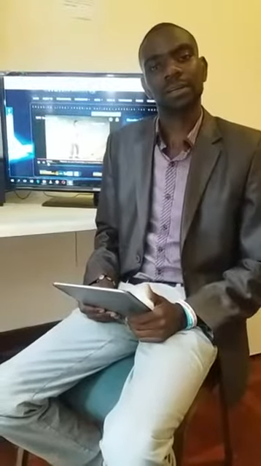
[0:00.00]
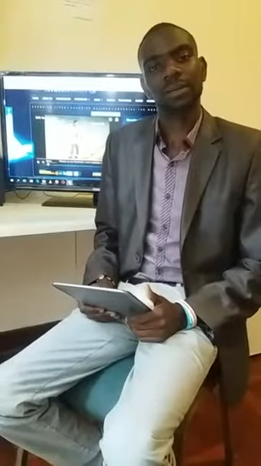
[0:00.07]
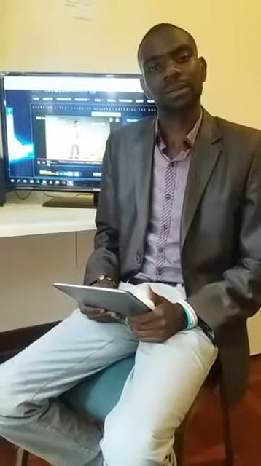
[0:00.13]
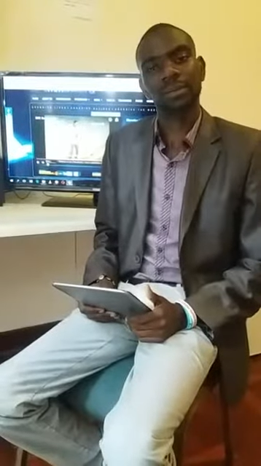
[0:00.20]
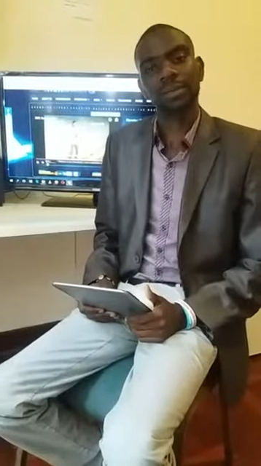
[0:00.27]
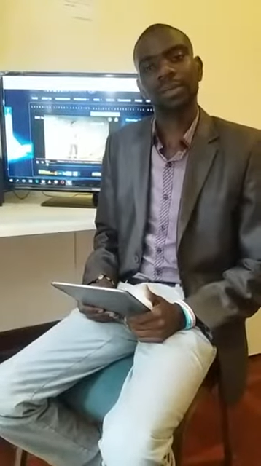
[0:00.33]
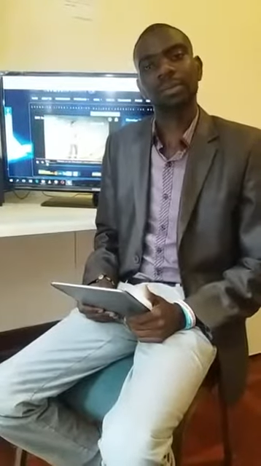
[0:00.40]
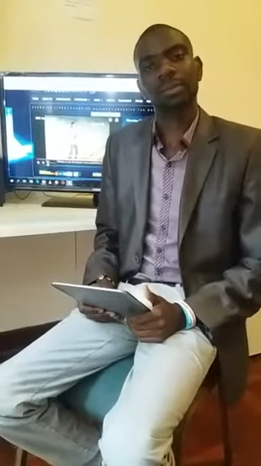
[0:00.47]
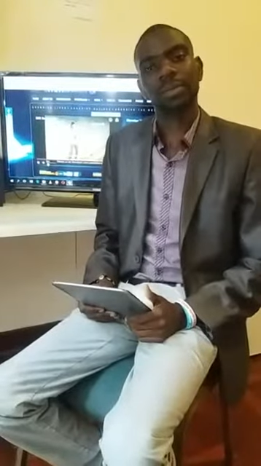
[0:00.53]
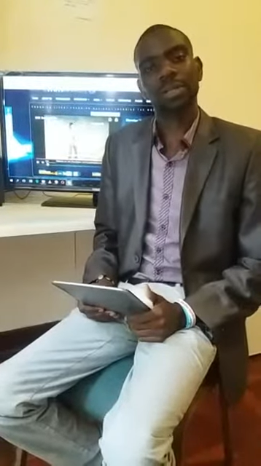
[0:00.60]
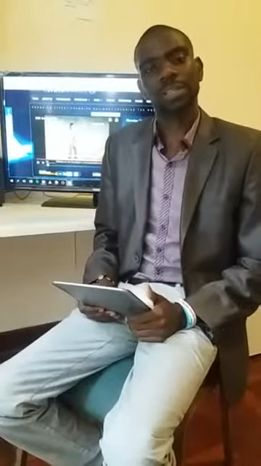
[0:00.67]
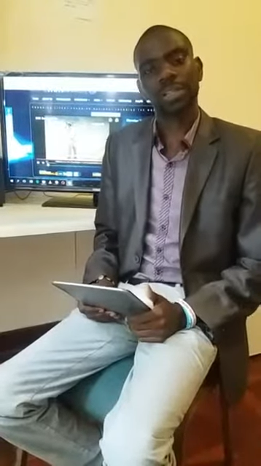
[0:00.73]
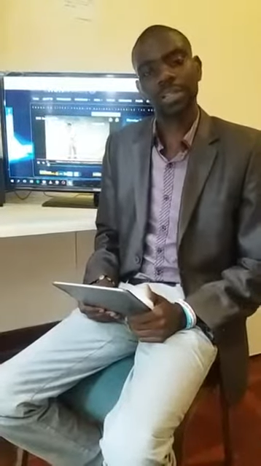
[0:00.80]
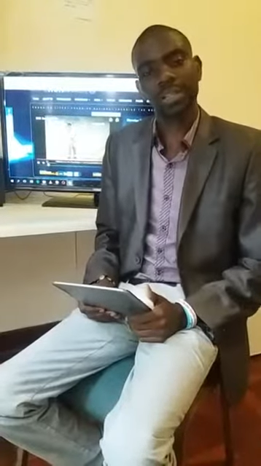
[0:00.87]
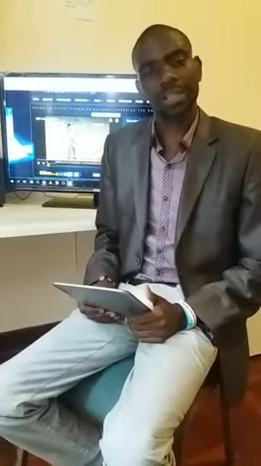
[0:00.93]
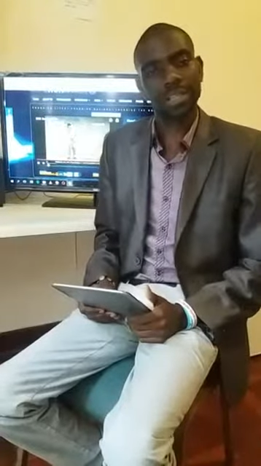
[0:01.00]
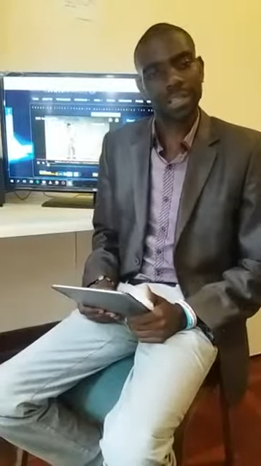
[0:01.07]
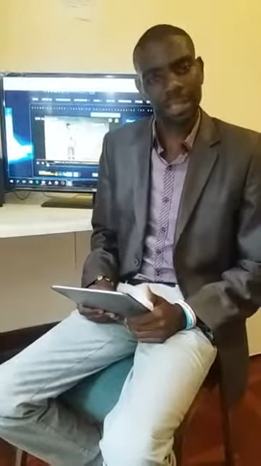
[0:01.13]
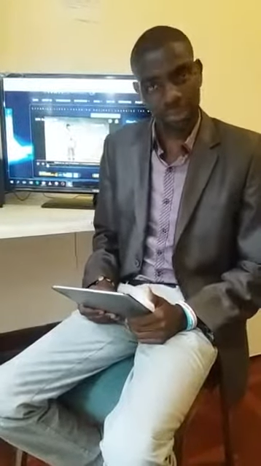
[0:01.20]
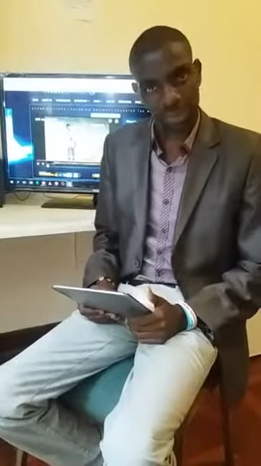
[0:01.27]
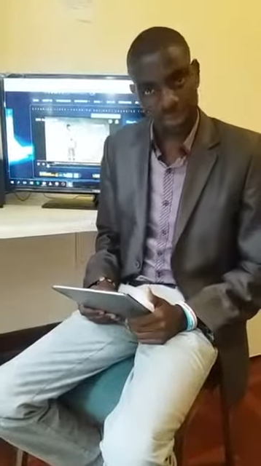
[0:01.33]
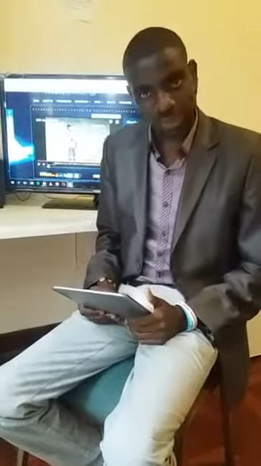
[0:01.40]
for the better in the
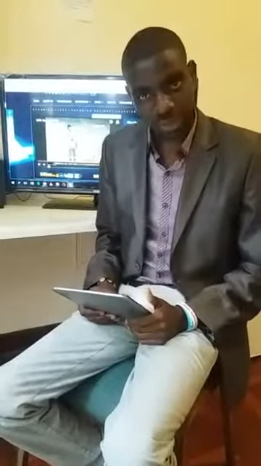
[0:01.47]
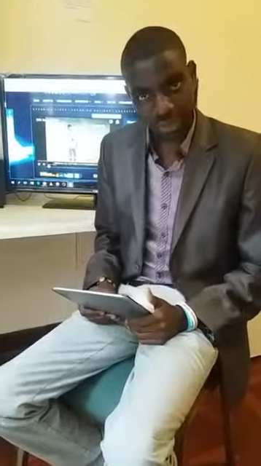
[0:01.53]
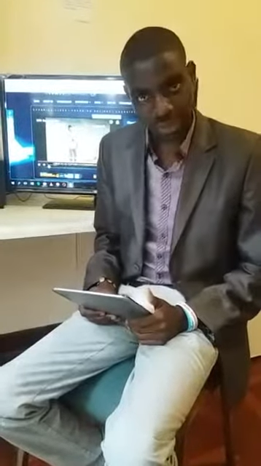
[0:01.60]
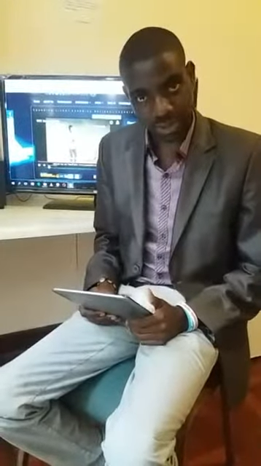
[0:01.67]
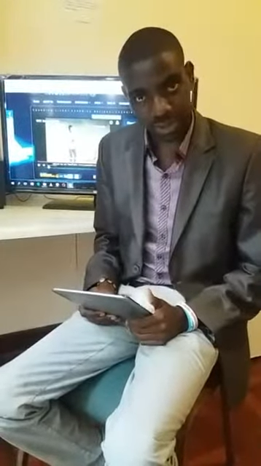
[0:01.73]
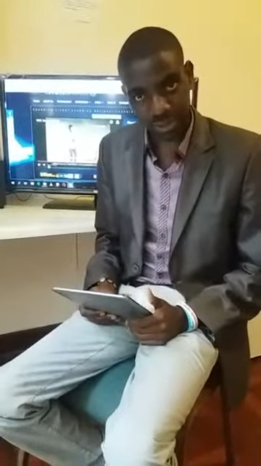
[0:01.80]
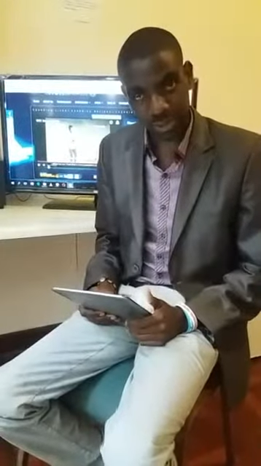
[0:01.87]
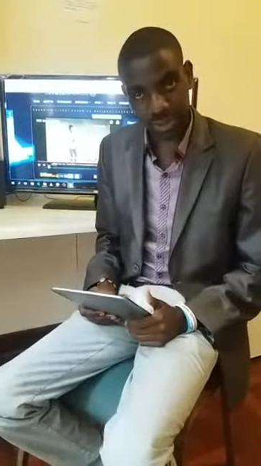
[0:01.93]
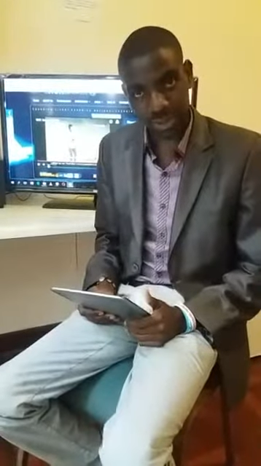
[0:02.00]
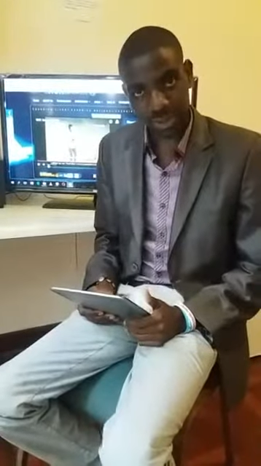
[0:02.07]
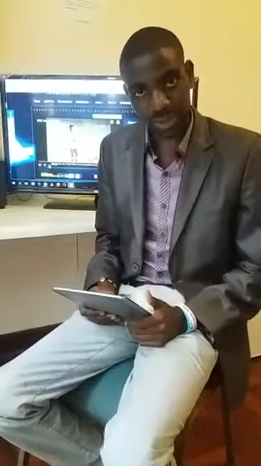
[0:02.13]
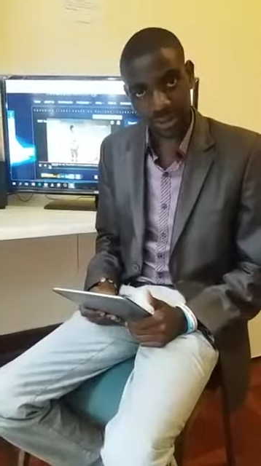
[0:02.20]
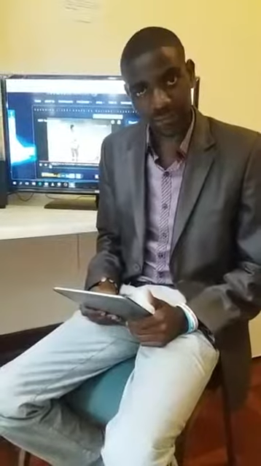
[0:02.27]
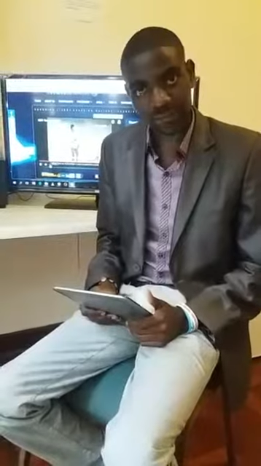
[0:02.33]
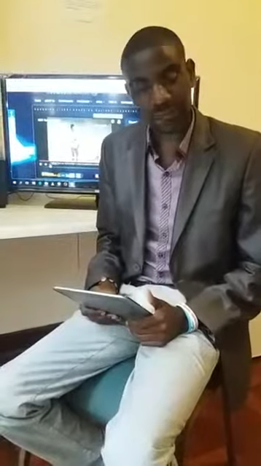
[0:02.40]
name of Jesus Christ.